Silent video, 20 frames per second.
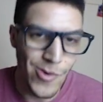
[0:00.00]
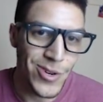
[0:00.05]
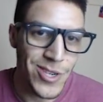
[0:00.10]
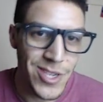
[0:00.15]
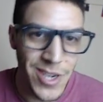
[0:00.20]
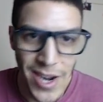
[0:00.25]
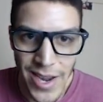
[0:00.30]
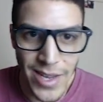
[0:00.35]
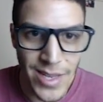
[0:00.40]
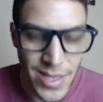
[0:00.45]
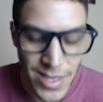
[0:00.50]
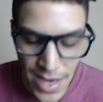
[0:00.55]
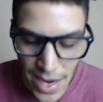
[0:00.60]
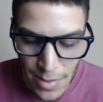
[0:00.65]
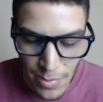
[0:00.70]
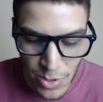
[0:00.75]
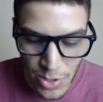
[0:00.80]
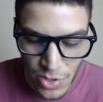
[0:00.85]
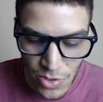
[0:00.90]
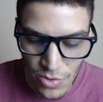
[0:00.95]
I wish I had
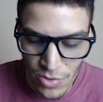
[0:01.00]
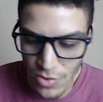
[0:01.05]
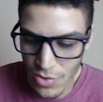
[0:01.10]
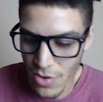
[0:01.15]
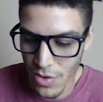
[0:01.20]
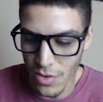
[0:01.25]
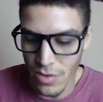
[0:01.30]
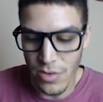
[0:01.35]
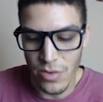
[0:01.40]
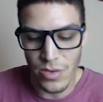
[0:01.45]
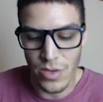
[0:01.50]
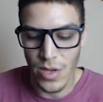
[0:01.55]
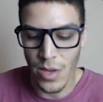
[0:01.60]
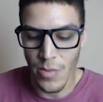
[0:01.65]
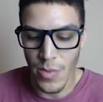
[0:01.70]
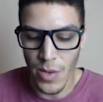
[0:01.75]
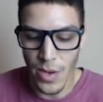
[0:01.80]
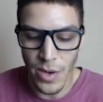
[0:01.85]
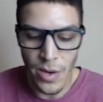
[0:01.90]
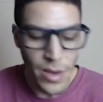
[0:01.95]
Time Patrol Trunks or
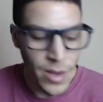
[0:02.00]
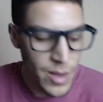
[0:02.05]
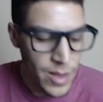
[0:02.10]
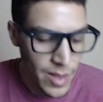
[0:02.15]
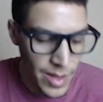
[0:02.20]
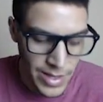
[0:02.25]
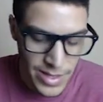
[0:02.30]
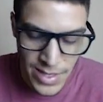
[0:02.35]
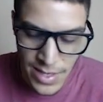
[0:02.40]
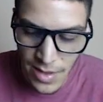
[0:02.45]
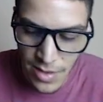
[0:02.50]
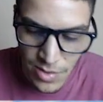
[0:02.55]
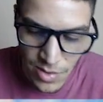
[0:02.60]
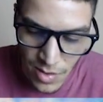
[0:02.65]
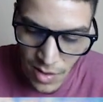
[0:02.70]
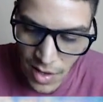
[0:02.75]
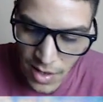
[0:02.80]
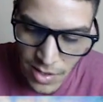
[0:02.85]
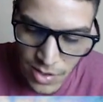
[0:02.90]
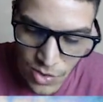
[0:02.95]
something. Like I said, there's
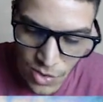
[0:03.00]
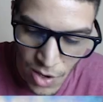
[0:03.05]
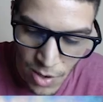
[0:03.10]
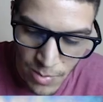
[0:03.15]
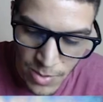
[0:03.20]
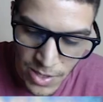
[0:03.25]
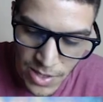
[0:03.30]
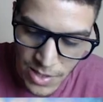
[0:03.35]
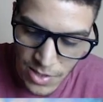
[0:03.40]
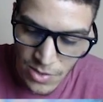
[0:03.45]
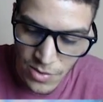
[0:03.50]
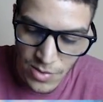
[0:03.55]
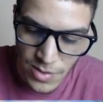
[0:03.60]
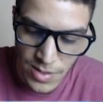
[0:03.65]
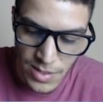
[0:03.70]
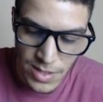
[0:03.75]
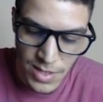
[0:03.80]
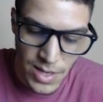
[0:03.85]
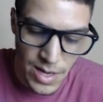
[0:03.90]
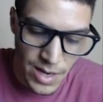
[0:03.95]
a lot of draw potential in
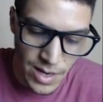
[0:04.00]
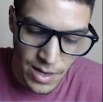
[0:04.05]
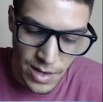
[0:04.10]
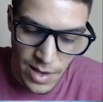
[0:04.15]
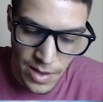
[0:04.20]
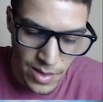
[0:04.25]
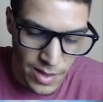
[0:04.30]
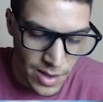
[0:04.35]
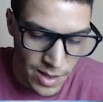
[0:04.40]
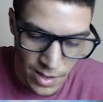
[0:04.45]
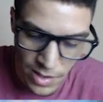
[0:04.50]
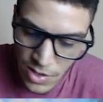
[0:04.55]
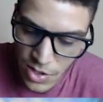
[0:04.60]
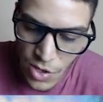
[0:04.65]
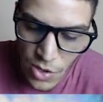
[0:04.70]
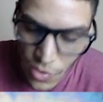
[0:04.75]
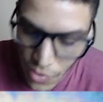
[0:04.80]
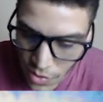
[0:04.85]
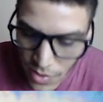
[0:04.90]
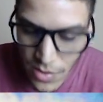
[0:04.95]
this deck, and I think
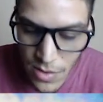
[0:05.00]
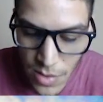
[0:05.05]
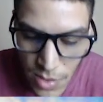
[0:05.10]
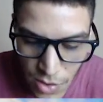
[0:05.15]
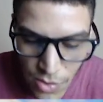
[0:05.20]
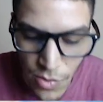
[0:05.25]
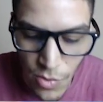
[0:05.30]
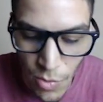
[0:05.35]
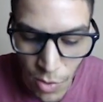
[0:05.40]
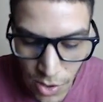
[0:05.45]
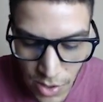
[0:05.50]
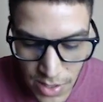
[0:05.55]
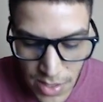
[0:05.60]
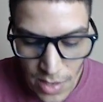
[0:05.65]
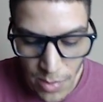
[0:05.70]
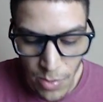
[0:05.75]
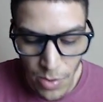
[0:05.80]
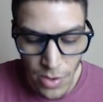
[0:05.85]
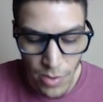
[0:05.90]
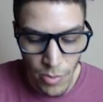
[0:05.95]
2 works
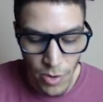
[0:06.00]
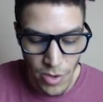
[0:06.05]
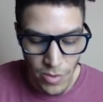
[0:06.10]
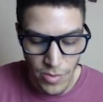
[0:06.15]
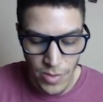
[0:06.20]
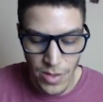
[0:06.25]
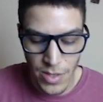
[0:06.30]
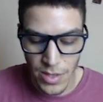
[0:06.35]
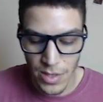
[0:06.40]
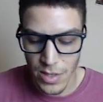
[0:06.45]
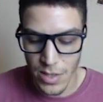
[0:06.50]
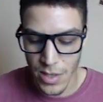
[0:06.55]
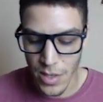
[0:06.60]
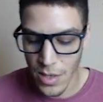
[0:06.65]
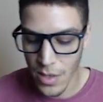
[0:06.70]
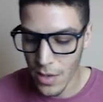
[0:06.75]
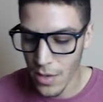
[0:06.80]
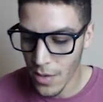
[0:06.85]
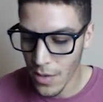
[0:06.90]
out pretty well with this.